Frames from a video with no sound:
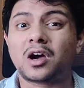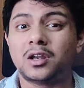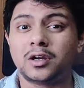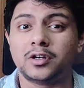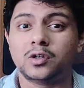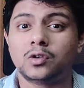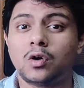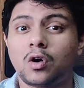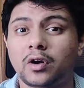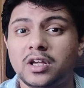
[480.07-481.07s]
color,
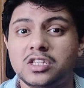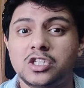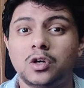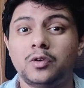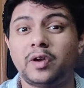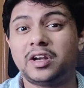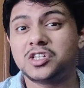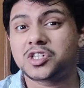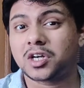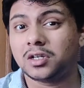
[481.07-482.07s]
orange or
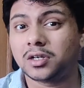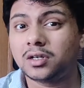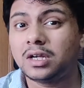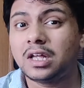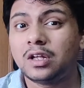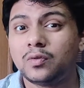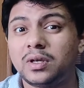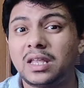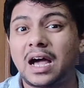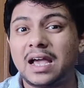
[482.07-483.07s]
reddish color
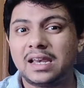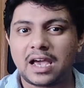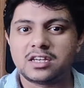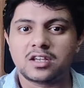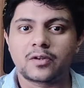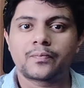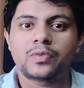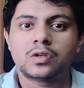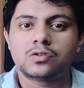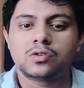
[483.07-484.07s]
with highlighting.
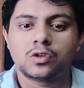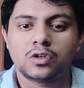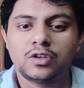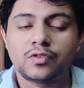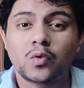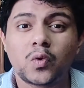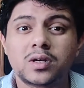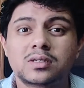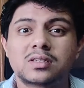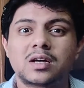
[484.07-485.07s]
So if you
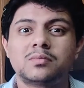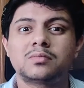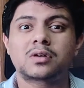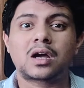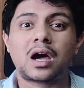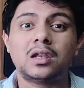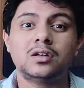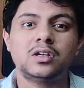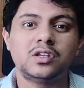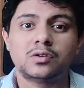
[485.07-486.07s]
want some
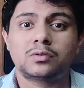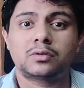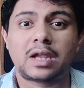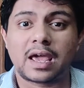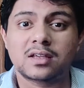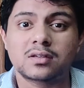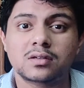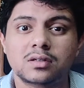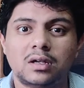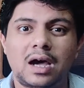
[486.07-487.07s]
color in your tank
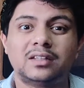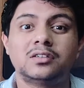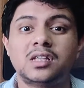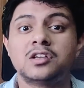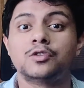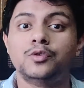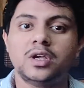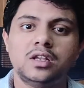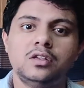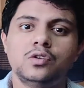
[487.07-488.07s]
other than
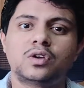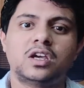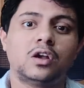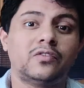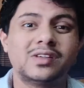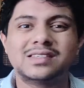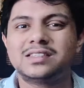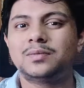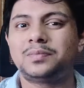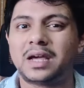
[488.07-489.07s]
green, you can
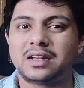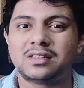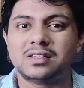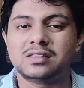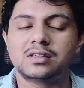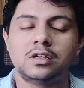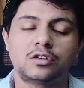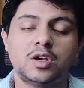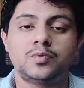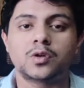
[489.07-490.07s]
obviously plant these
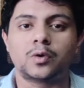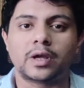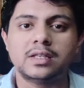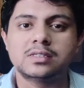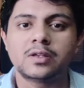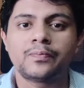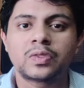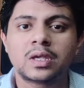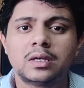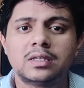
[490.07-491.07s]
cryptocorynes.
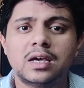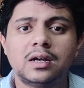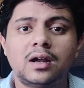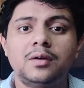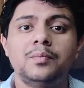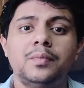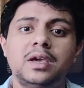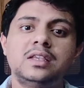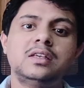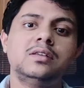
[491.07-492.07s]
There are
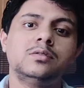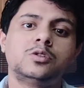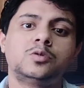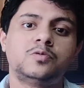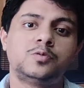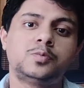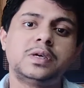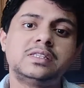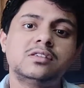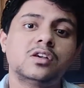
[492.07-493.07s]
many
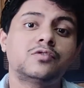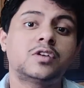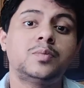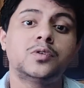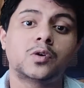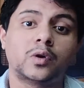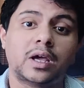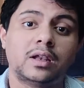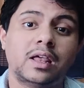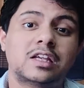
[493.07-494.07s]
species of
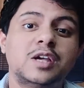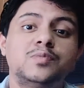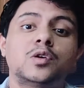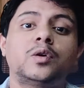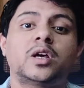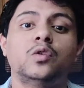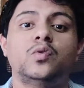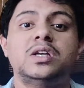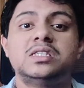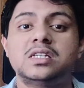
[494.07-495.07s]
cryptocoryne, like cryptocoryne
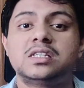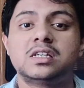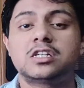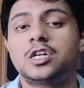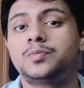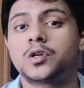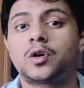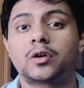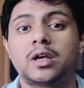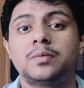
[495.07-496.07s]
Wenditti,
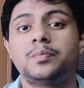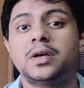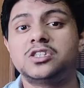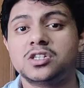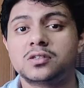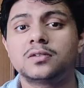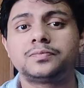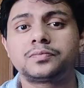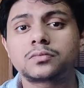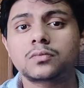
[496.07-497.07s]
cryptocoryne Pechit.
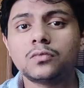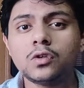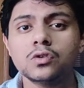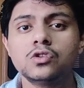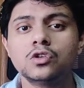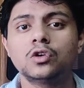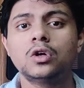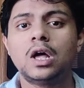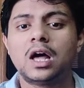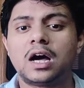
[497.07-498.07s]
So
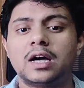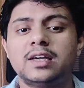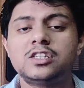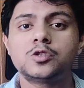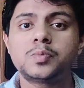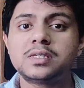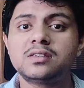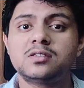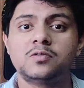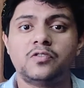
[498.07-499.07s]
each
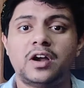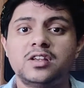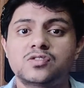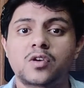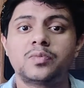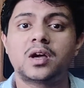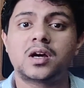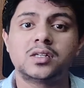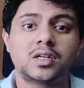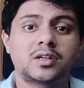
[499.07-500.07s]
species varies from the
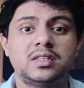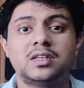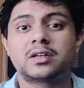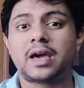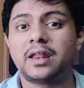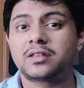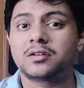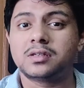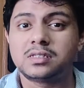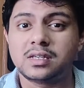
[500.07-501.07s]
other in their
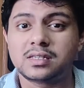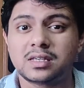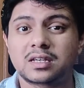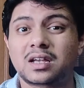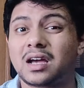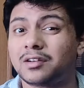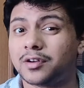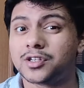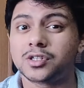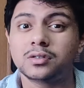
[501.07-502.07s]
characteristics and
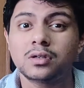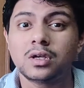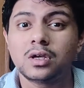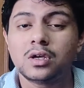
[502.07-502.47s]
coloration.